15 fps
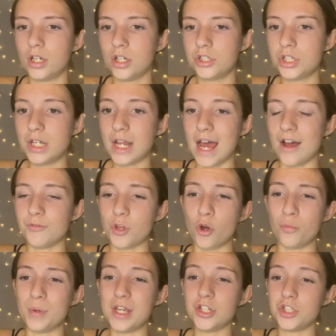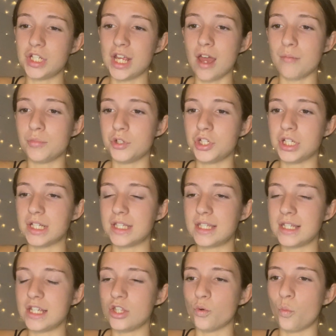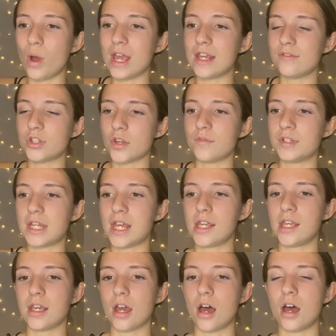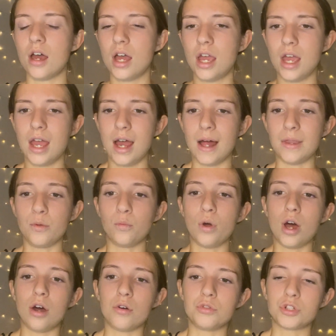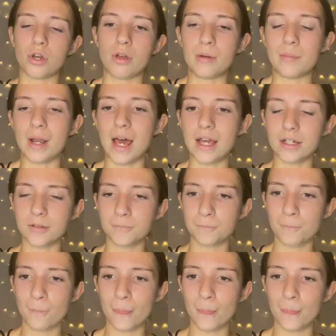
She didn't have the whole picture yet, but she could see the waves overtaking her and the world going black.